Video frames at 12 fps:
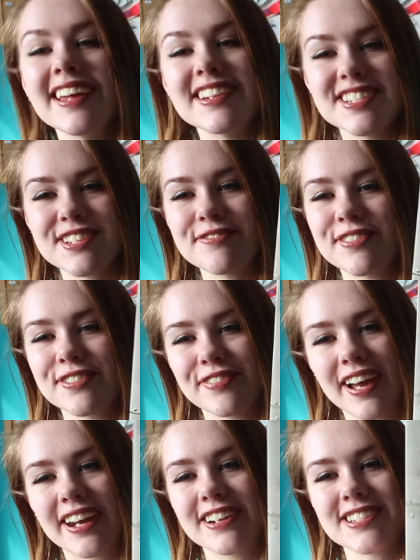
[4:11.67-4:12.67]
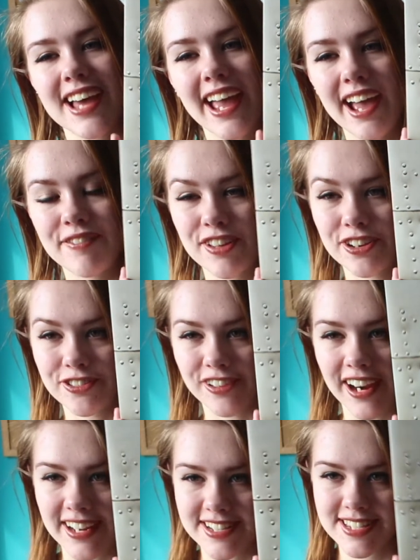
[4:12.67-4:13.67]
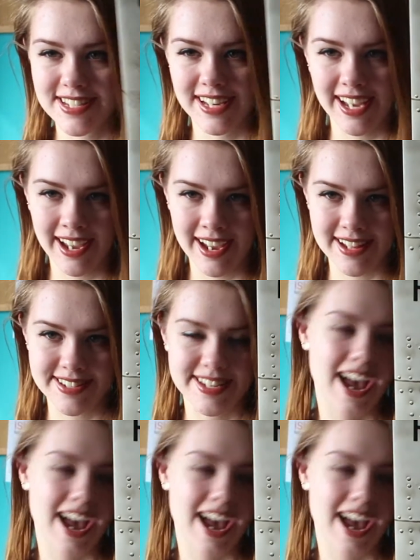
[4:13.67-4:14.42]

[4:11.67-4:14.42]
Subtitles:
It is the Foo Fighters. I have their greatest hits